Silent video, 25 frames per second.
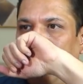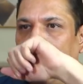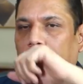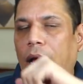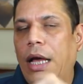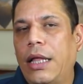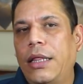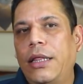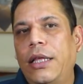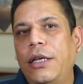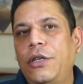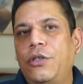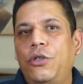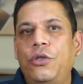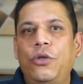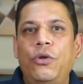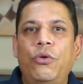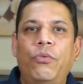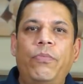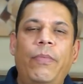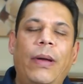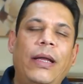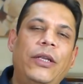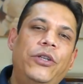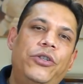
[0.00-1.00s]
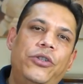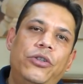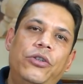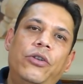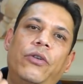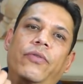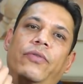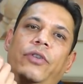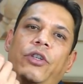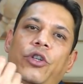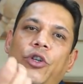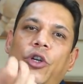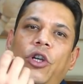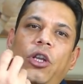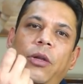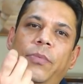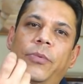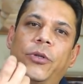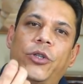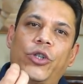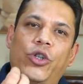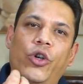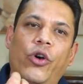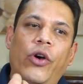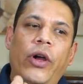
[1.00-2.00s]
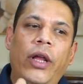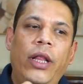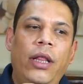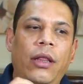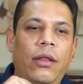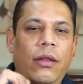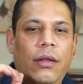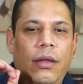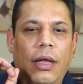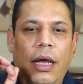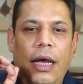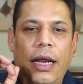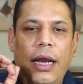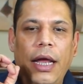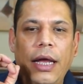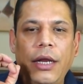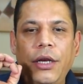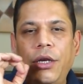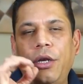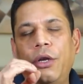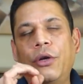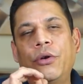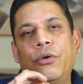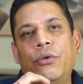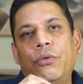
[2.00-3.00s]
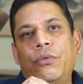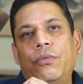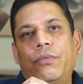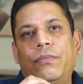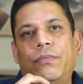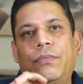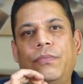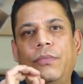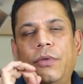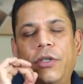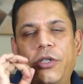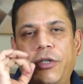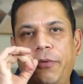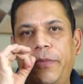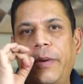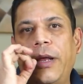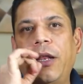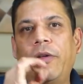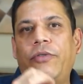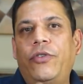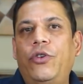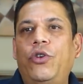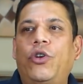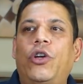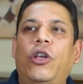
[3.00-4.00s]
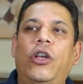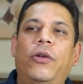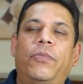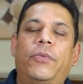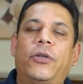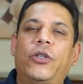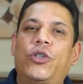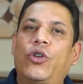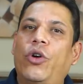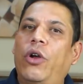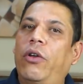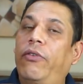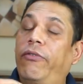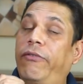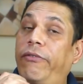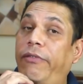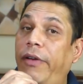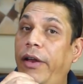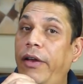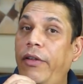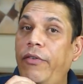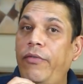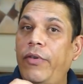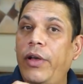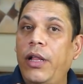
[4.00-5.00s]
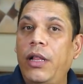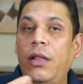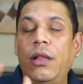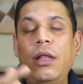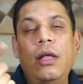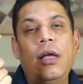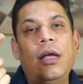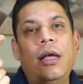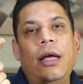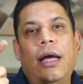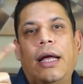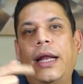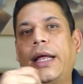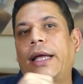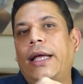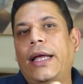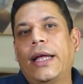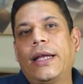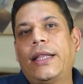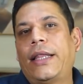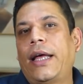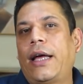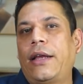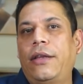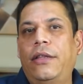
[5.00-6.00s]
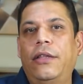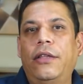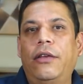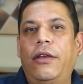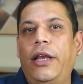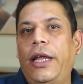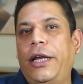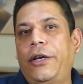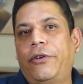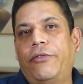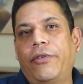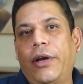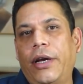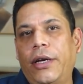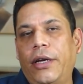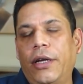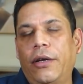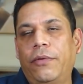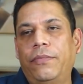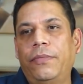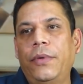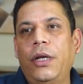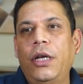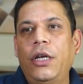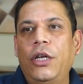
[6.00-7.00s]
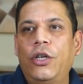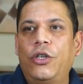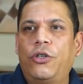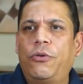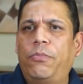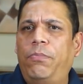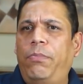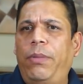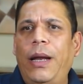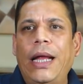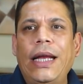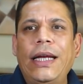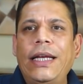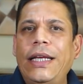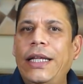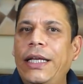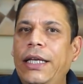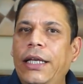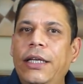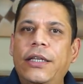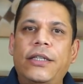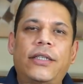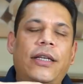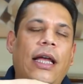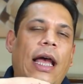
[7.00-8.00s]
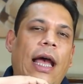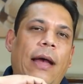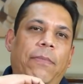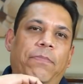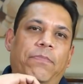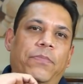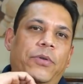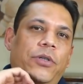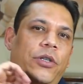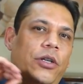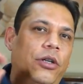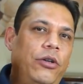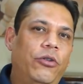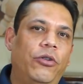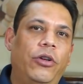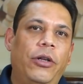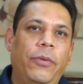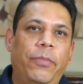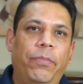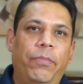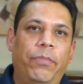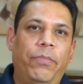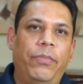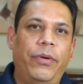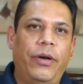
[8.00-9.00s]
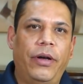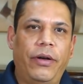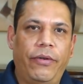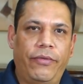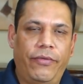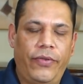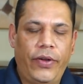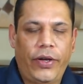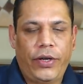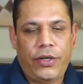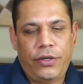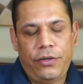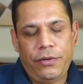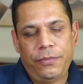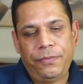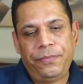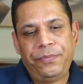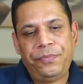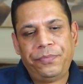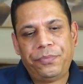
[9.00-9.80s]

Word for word: And there's no mention of eucalyptus oil. And I know the smell of eucalyptus oil very well and I get that in the late dry down. So blending is absolutely perfect.